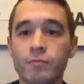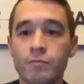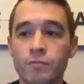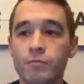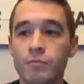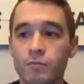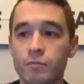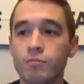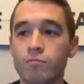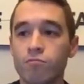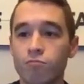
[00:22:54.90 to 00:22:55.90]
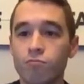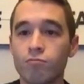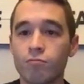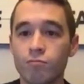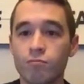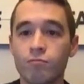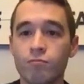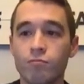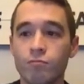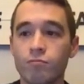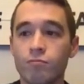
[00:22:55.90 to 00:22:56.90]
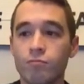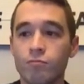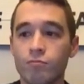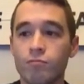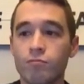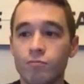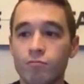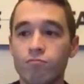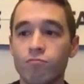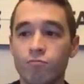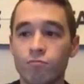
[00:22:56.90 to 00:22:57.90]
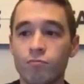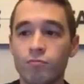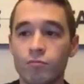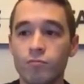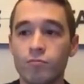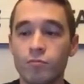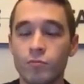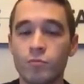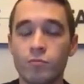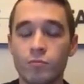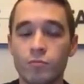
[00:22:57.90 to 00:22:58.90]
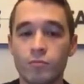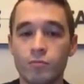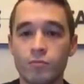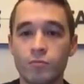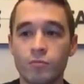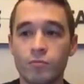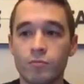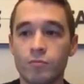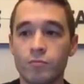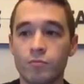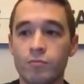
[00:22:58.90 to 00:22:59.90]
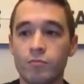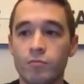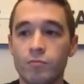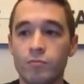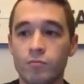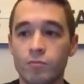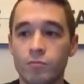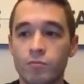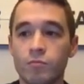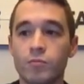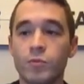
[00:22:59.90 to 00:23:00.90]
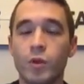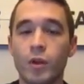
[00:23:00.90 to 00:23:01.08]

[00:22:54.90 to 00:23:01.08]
The person shown says nothing.